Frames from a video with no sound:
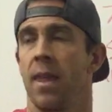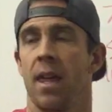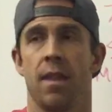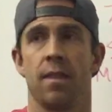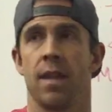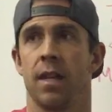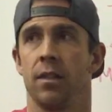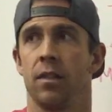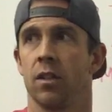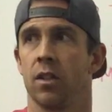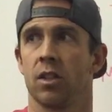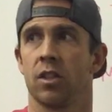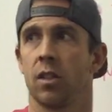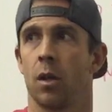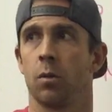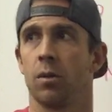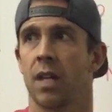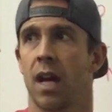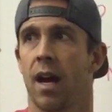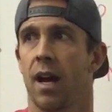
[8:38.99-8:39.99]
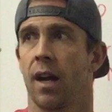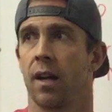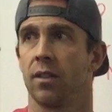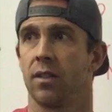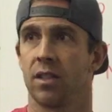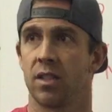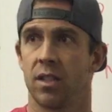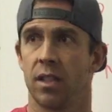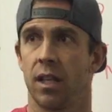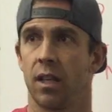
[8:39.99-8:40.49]
and then you're so
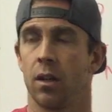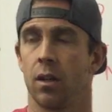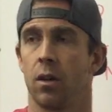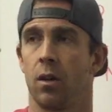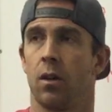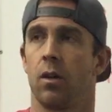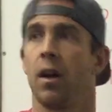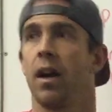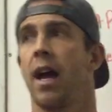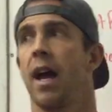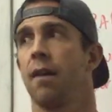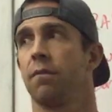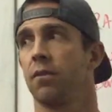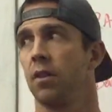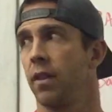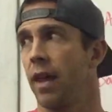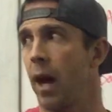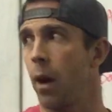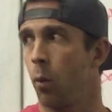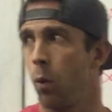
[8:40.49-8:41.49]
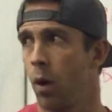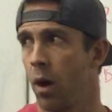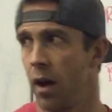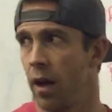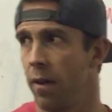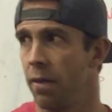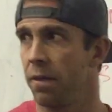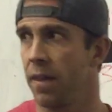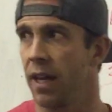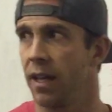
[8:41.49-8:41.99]
tired still after that
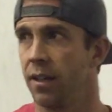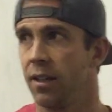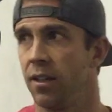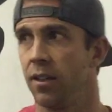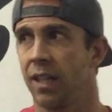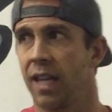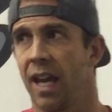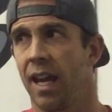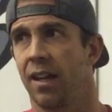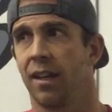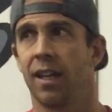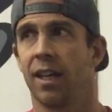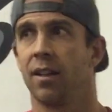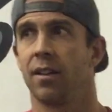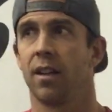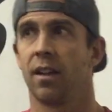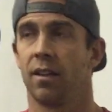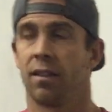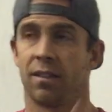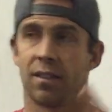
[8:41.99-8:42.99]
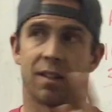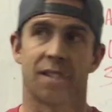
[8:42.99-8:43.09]
1 that you can't get